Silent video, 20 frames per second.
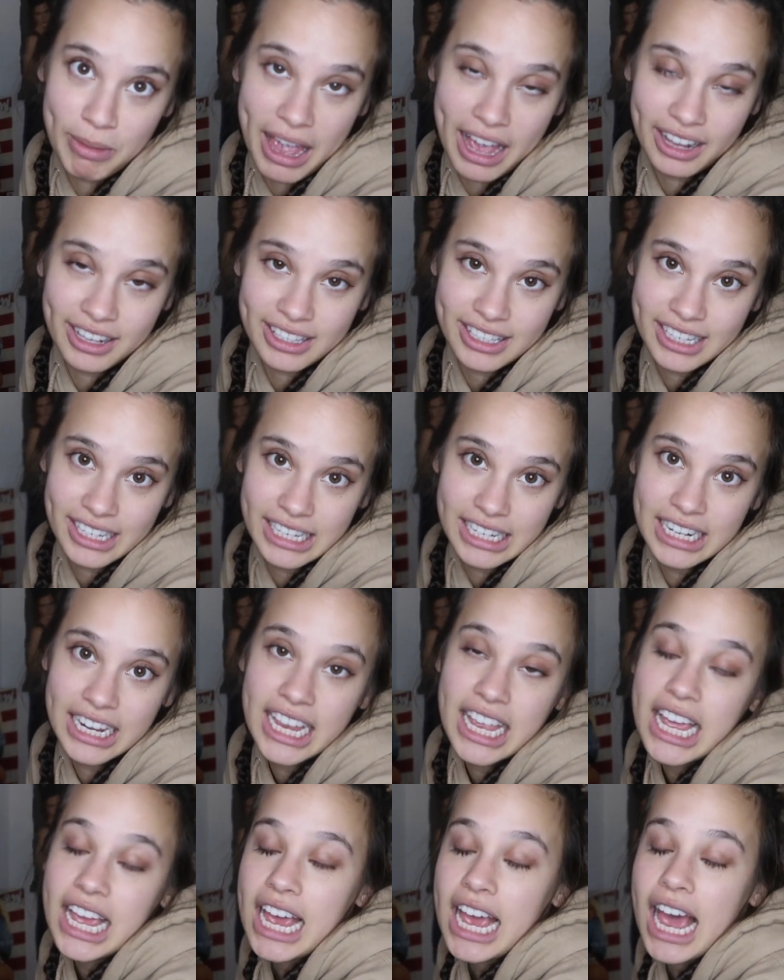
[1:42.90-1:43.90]
magazine
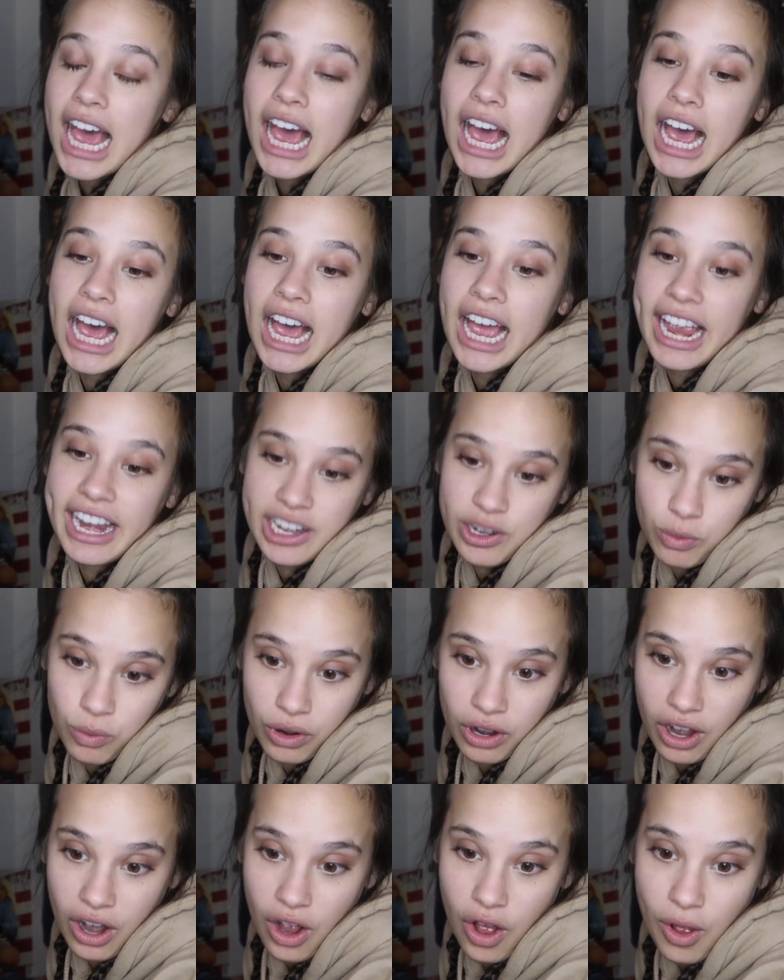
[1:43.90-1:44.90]
uh Andy
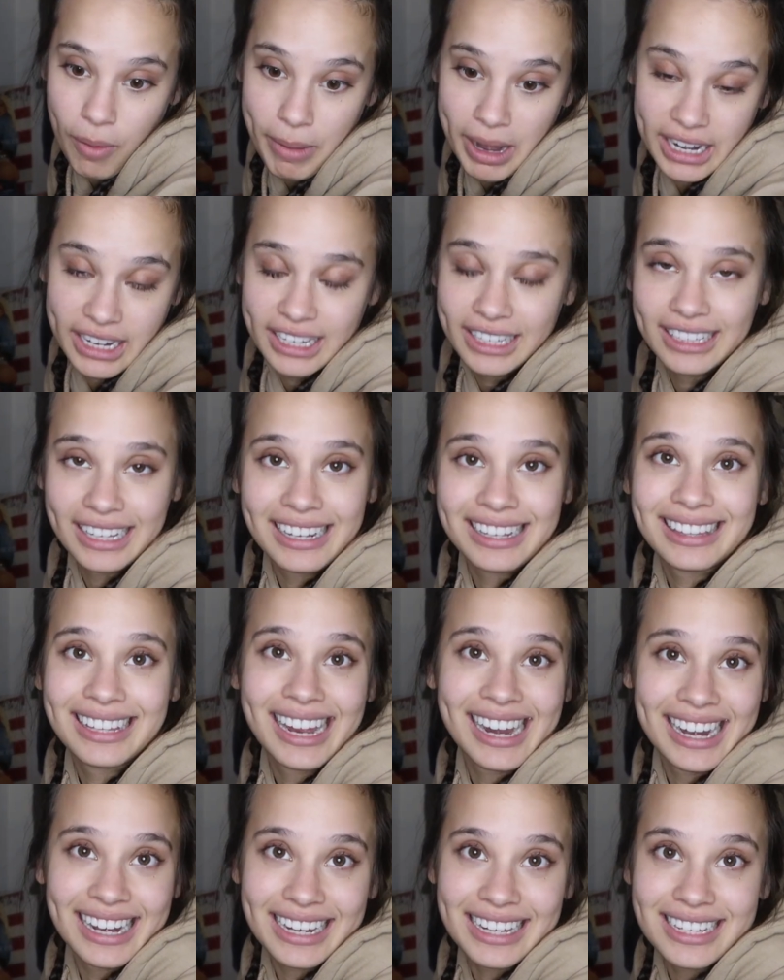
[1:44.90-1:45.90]
Warhol made it in like the
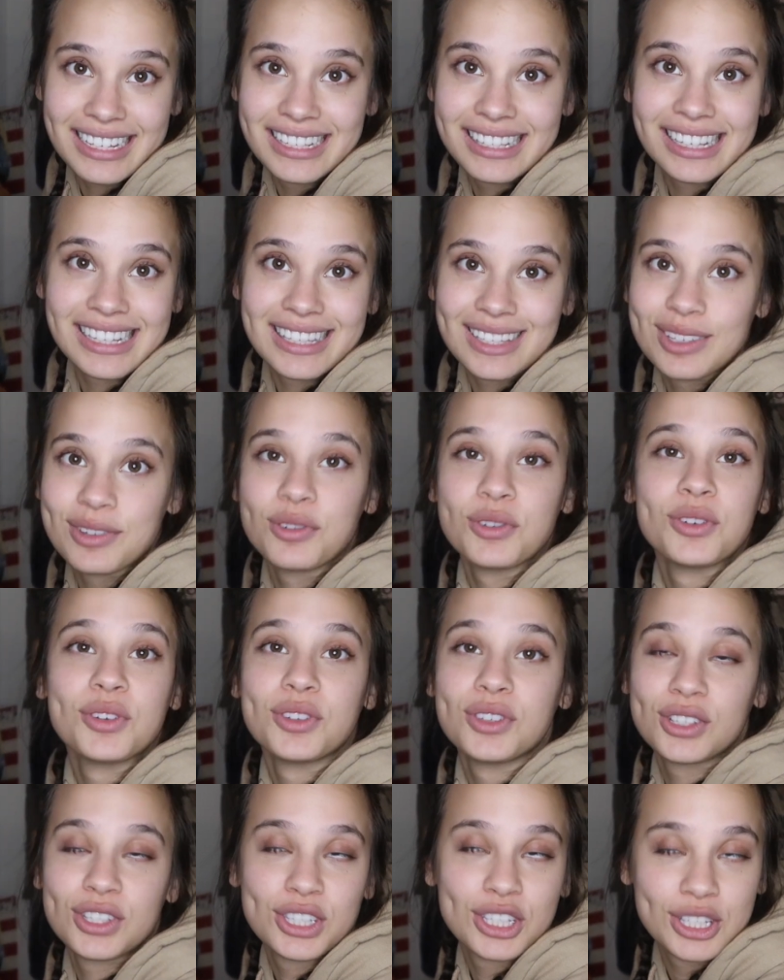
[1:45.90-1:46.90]
80s it's
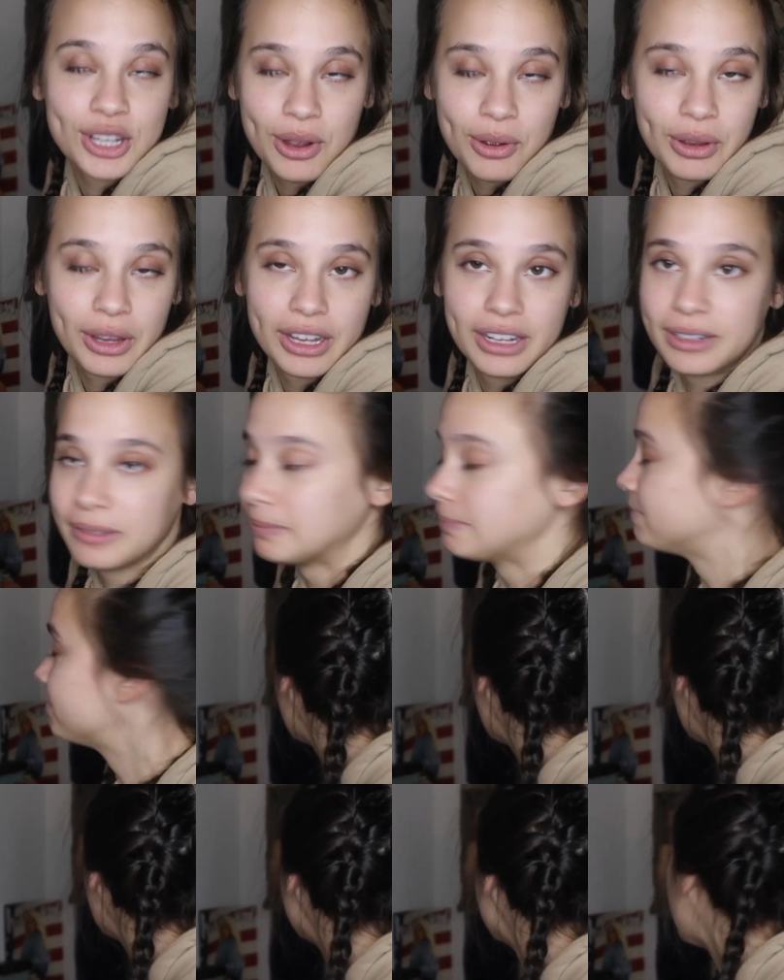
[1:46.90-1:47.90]
so good
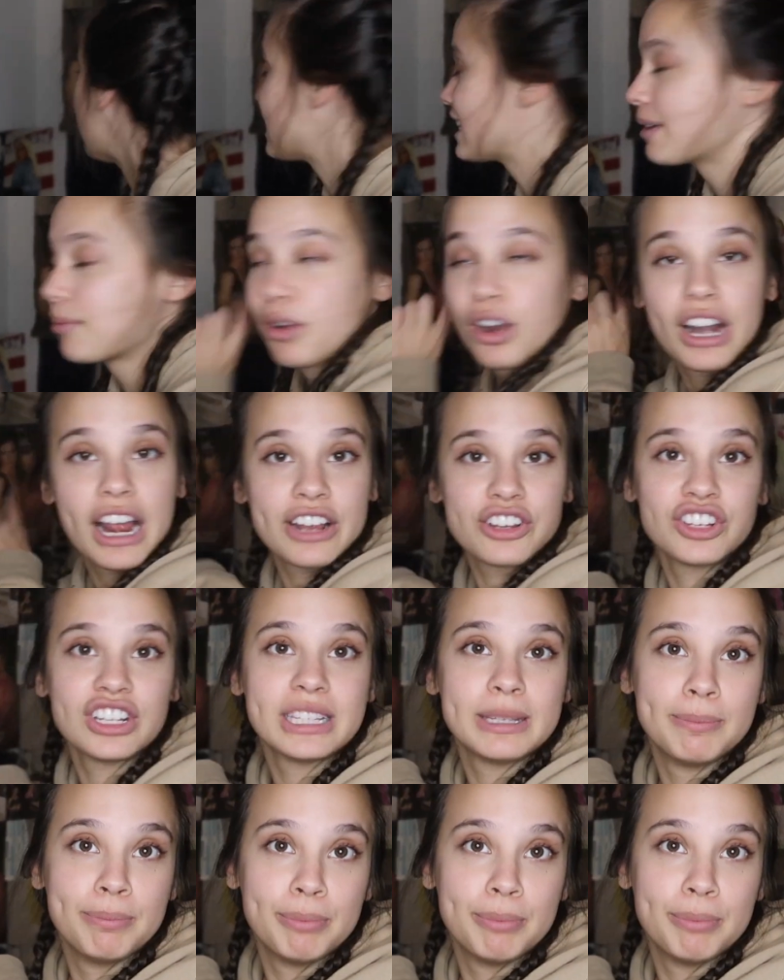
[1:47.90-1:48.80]
um that's Kim Kardashian's